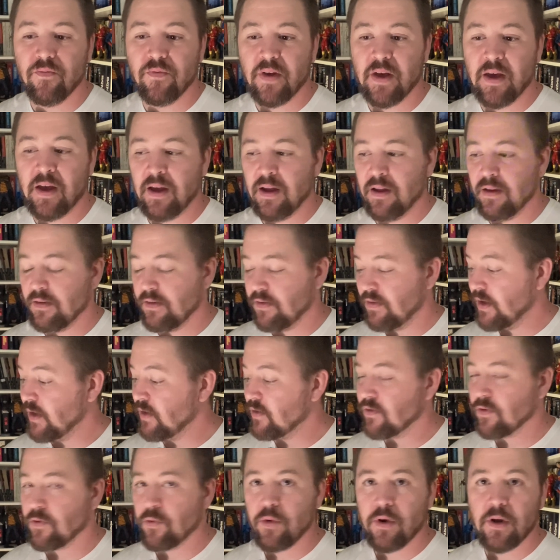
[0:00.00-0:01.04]
and these
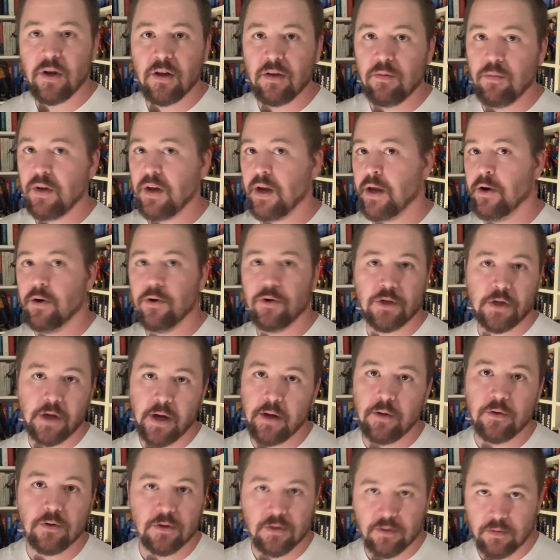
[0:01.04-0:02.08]
three could be
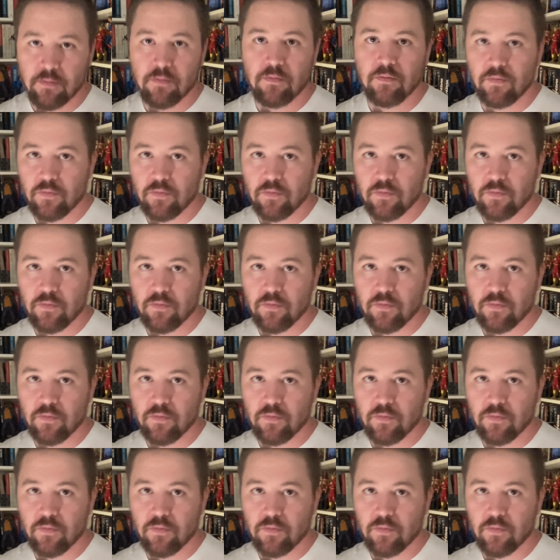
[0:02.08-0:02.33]
interchanged.